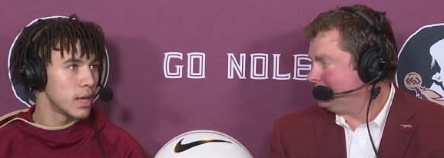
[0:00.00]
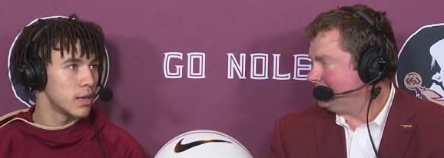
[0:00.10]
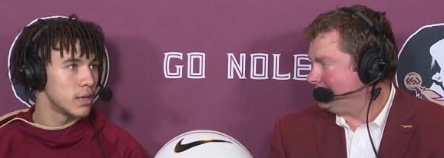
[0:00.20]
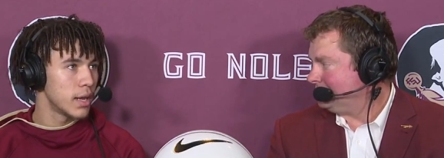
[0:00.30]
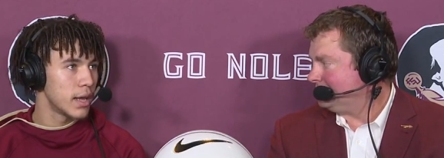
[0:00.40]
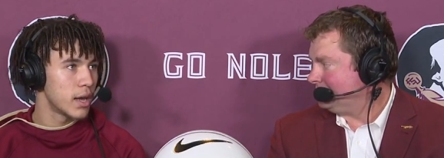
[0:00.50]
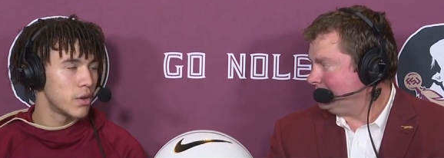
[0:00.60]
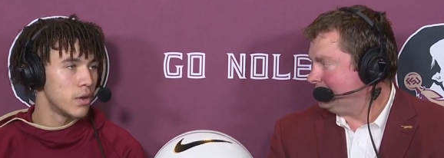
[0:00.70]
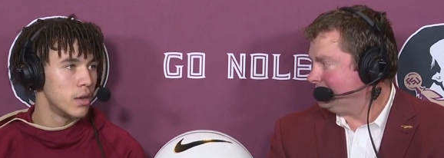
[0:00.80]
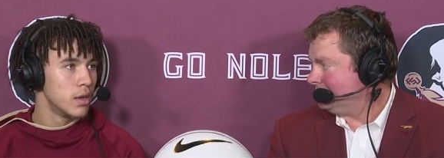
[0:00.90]
Speaker 1: day in and day
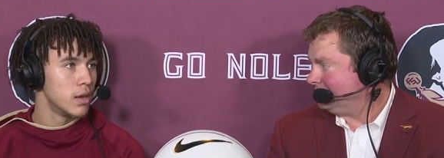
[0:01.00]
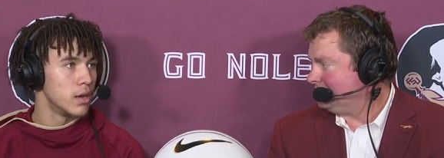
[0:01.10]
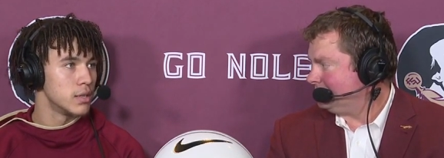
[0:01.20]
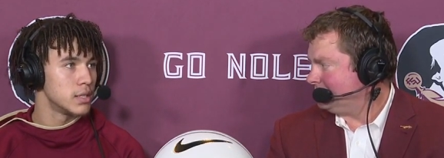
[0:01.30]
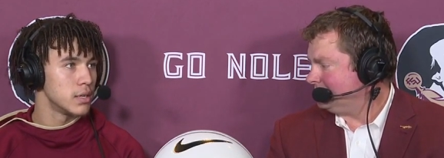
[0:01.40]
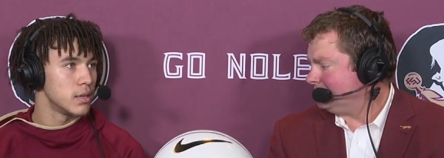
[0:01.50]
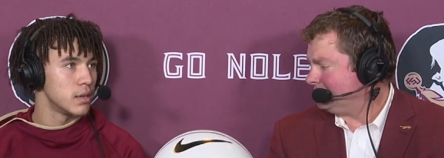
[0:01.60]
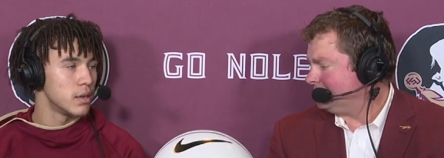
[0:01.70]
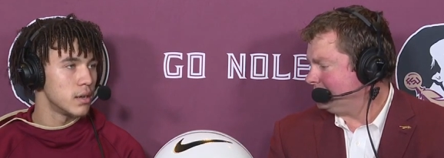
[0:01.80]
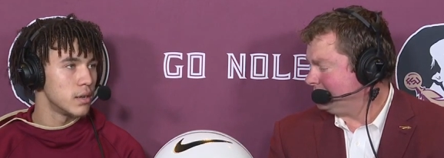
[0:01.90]
out, uh,
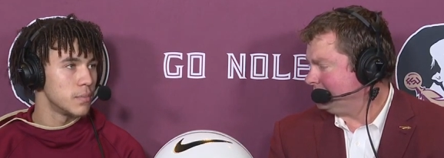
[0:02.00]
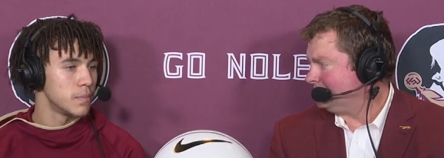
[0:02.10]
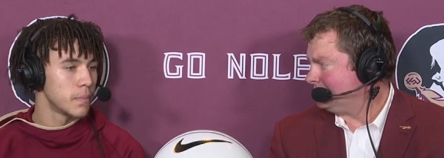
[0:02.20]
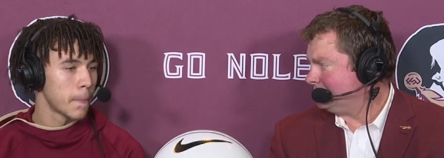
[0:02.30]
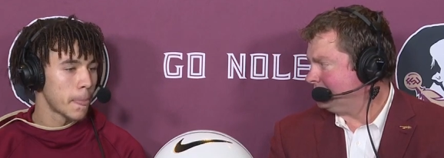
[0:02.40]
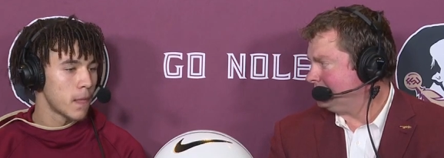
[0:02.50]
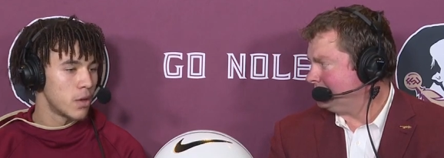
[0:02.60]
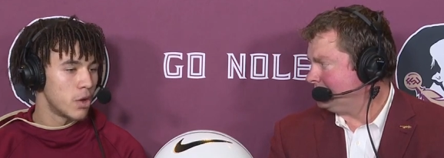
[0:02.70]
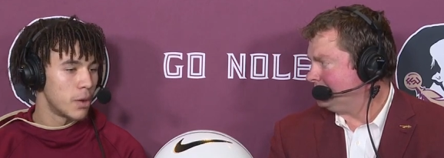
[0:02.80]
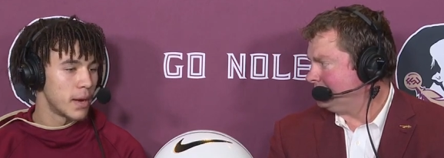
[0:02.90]
seeing um,
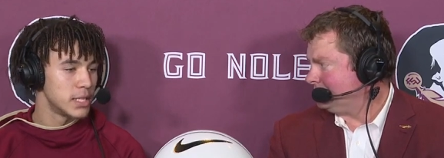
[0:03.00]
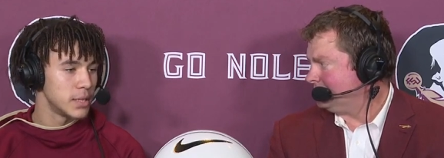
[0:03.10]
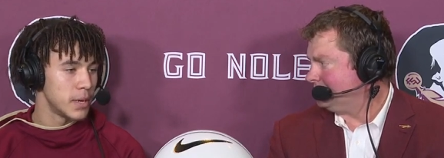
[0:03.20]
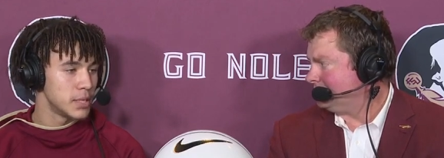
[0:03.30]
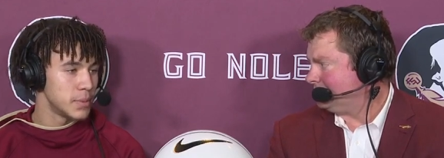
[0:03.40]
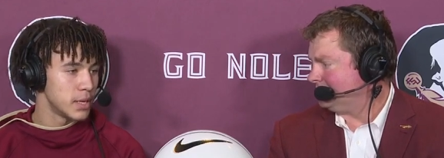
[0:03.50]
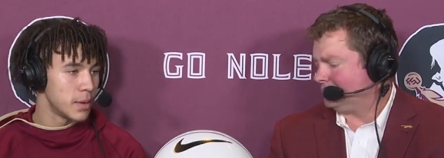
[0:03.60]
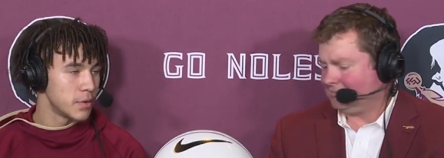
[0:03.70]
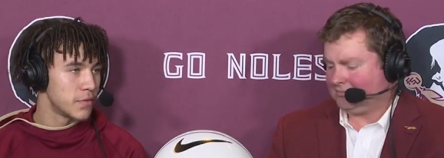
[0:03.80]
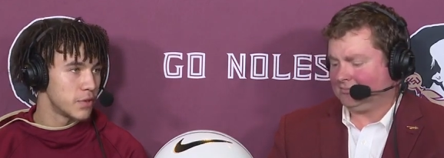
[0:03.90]
all my teammates being
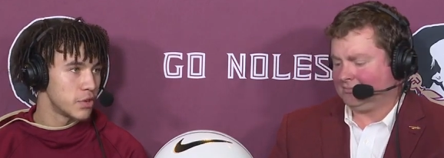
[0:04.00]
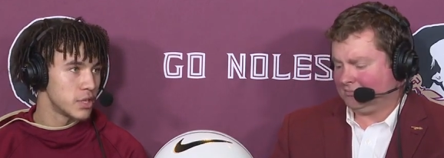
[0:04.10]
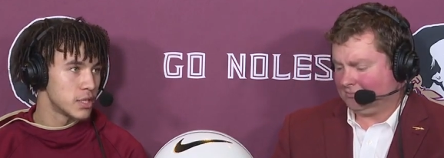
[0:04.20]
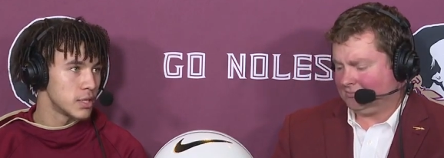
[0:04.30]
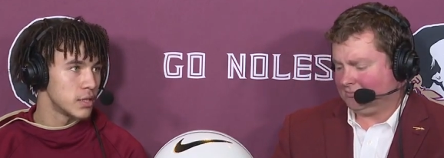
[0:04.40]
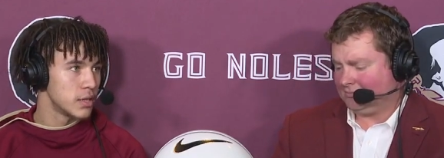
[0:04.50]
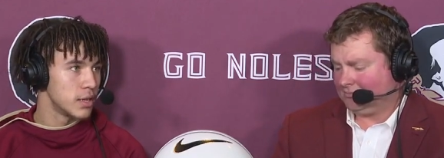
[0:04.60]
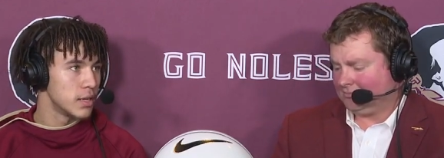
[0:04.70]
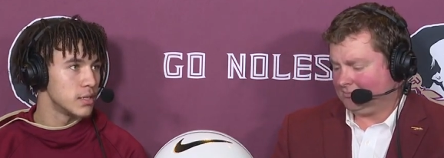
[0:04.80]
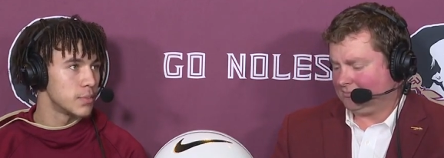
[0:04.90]
able to flourish it,
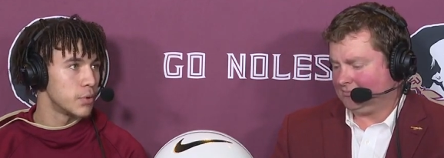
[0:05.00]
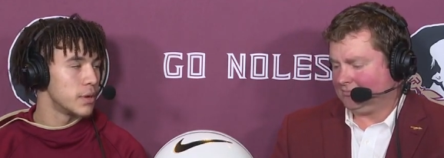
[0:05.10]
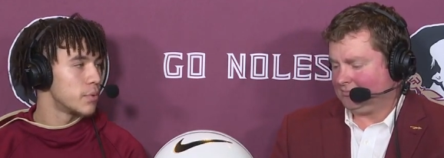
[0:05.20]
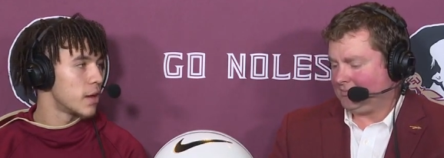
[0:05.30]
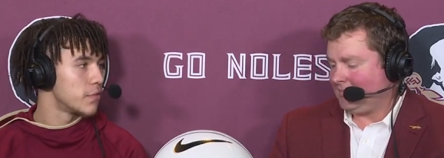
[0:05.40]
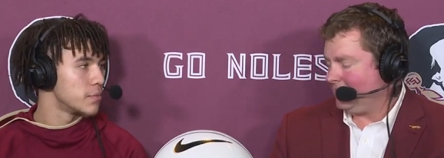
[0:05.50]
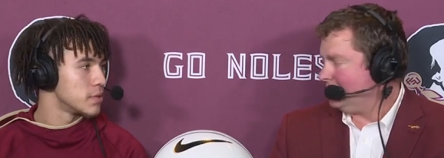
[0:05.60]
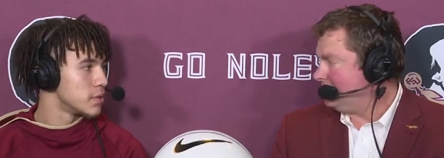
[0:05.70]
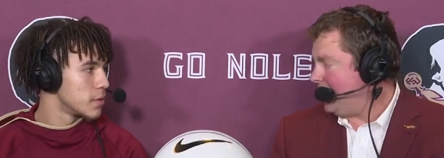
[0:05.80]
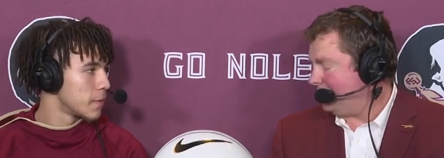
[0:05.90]
it is a point of pride for
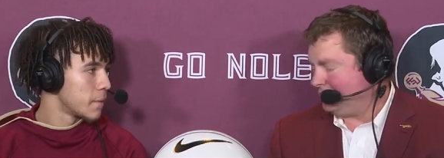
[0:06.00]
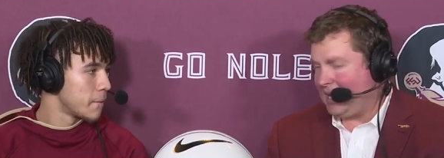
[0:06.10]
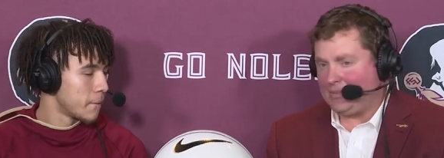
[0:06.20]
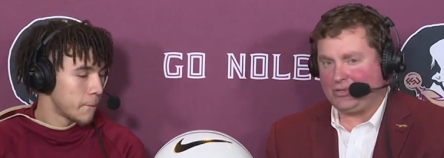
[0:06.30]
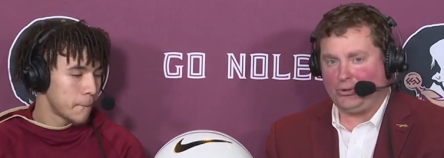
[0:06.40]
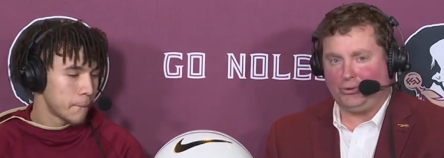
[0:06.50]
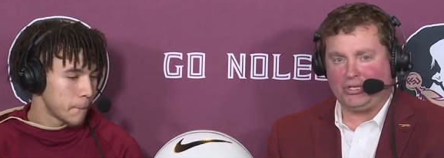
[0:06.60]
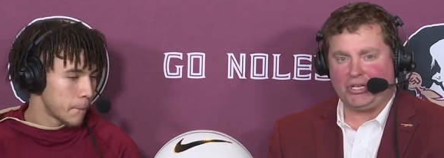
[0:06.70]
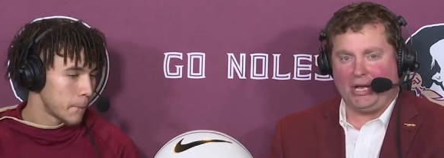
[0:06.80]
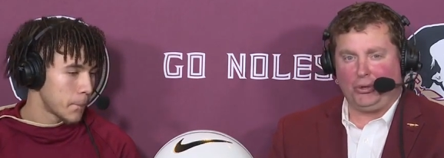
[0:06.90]
me.
Speaker 2: Yeah,
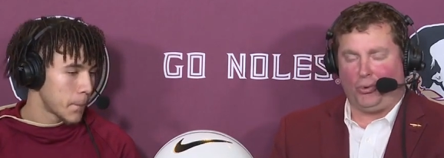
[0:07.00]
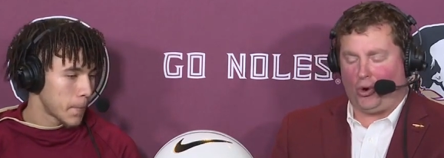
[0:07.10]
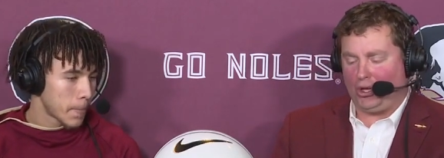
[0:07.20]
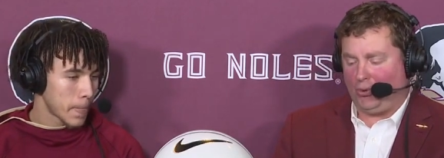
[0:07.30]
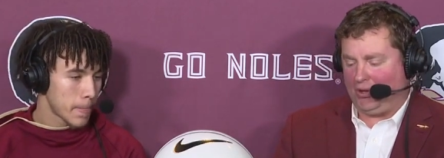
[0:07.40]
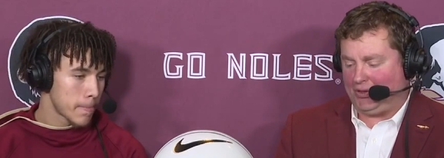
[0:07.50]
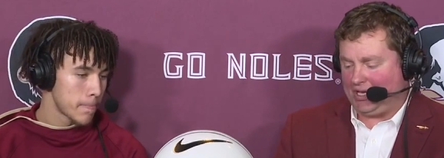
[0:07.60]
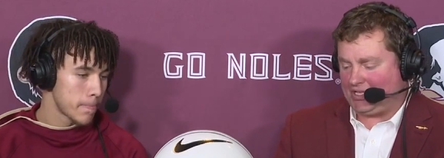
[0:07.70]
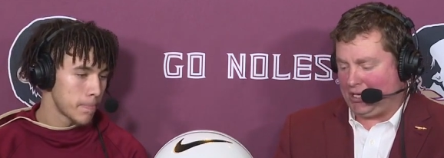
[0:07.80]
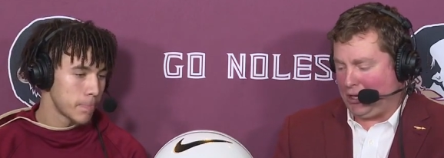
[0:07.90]
absolutely. Jalen Warley with
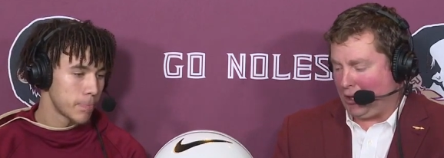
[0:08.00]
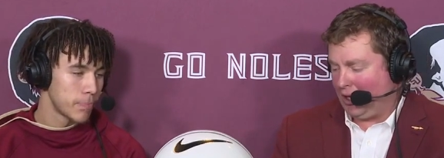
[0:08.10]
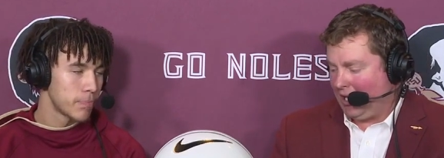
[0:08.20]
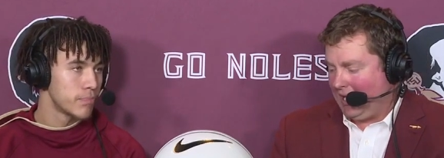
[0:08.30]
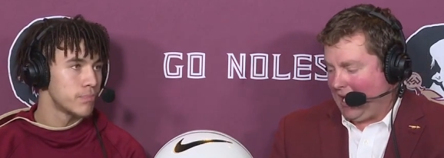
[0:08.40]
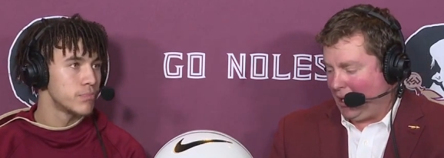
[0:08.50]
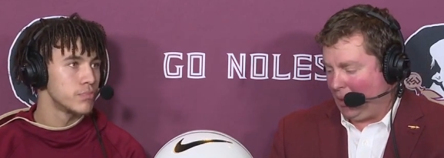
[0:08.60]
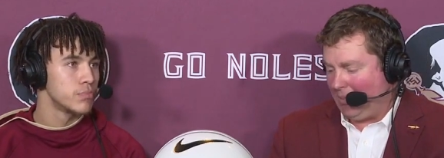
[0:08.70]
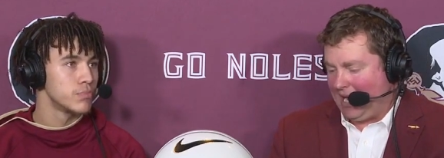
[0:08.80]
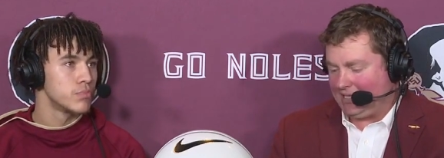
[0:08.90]
us here at
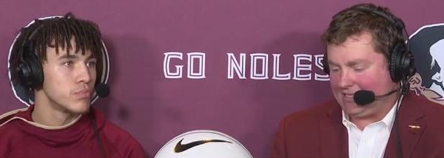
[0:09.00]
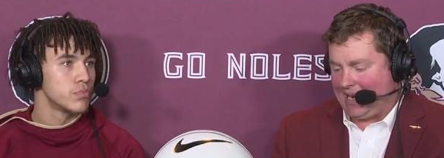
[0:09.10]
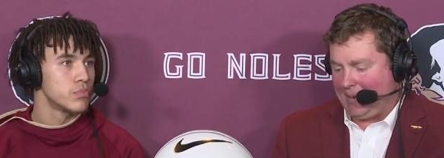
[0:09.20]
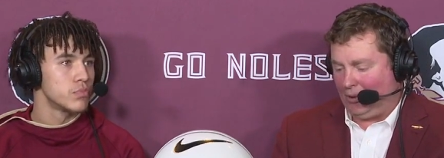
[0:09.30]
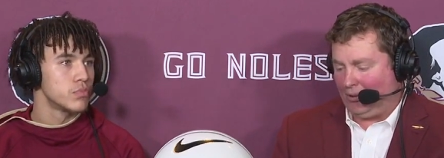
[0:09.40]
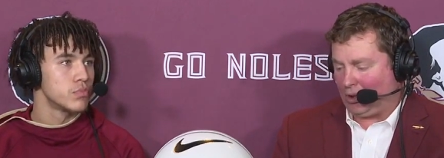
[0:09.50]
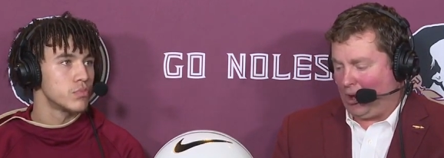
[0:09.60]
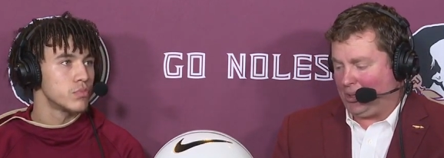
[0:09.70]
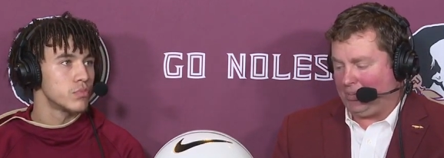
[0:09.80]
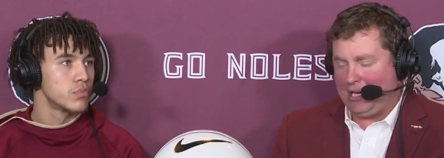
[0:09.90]
our main table,
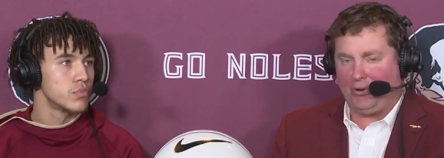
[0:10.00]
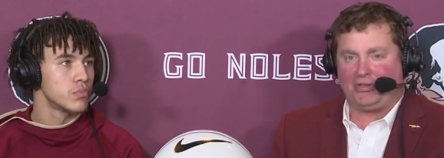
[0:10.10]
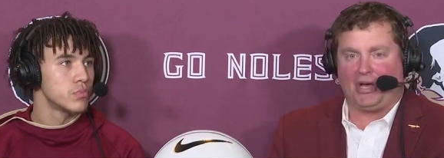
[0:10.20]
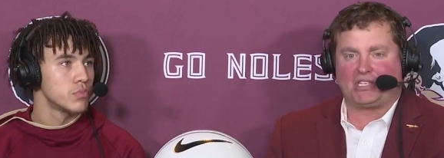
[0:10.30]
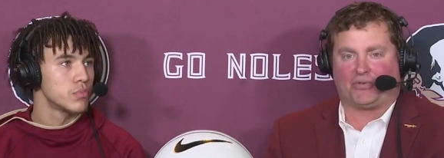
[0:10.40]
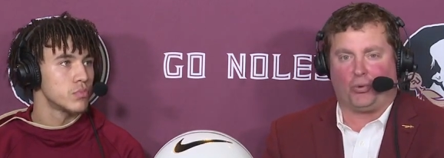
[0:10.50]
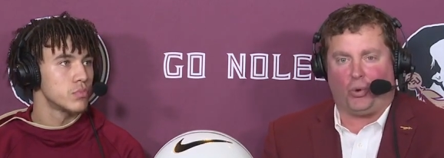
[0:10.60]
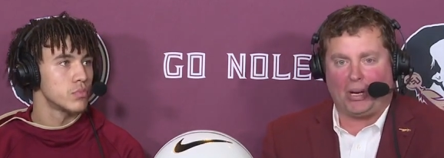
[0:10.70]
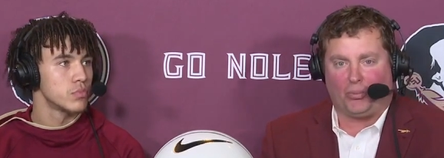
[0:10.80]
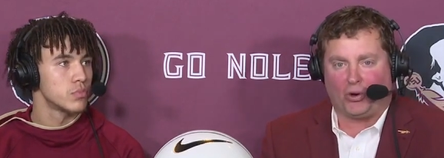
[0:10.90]
going to be with us for
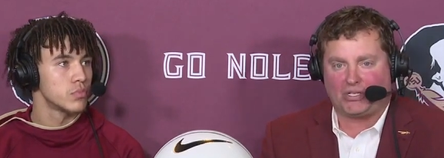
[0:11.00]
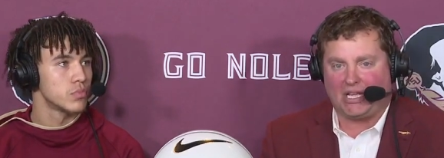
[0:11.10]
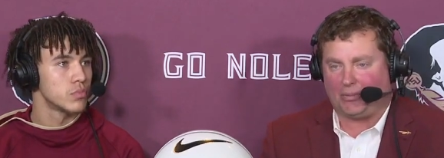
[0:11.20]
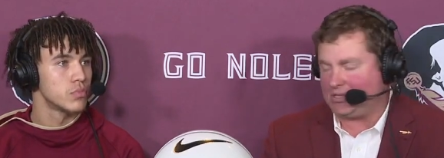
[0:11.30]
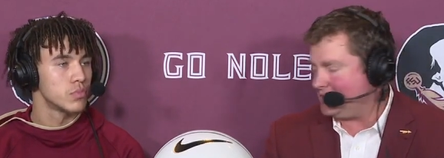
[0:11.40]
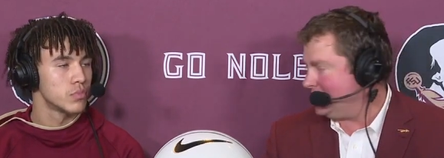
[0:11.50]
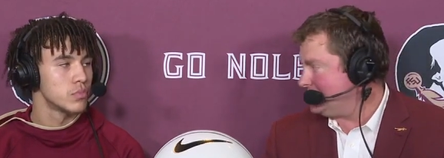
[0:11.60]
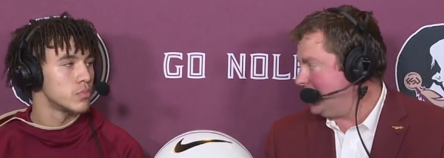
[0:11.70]
one more segment. So sit